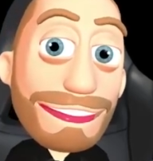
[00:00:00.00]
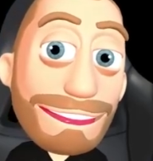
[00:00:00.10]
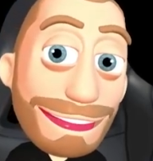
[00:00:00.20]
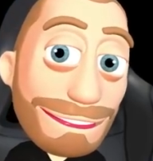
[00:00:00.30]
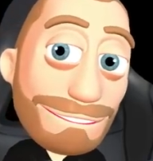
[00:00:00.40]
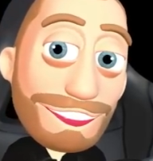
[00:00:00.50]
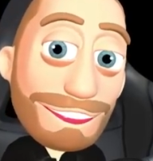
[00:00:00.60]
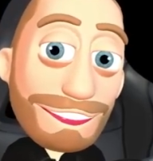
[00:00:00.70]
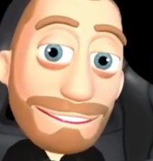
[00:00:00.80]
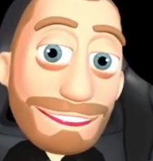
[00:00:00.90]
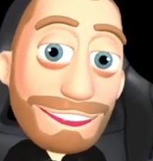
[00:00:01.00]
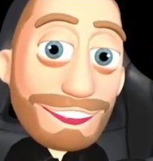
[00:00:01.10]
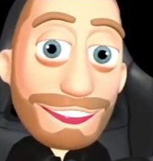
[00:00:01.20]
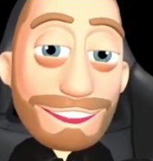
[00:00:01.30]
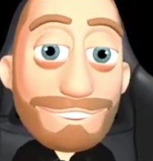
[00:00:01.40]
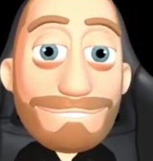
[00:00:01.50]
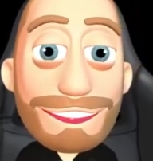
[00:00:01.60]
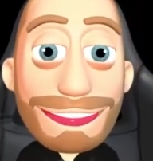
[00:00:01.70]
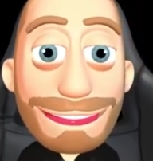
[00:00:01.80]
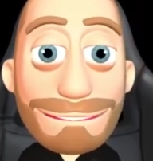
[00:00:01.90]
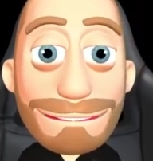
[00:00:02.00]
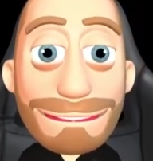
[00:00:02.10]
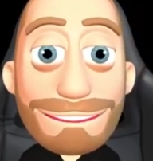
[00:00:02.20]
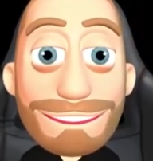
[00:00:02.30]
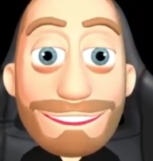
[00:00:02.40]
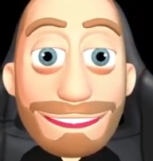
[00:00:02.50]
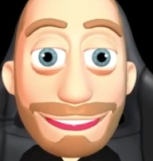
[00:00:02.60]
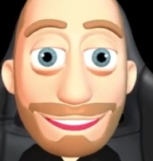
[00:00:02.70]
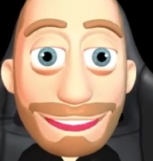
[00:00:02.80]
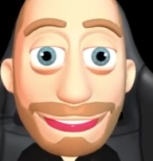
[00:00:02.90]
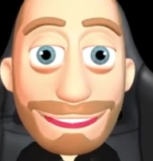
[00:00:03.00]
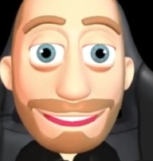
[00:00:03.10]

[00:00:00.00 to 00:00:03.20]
is going to be 1 week after the staking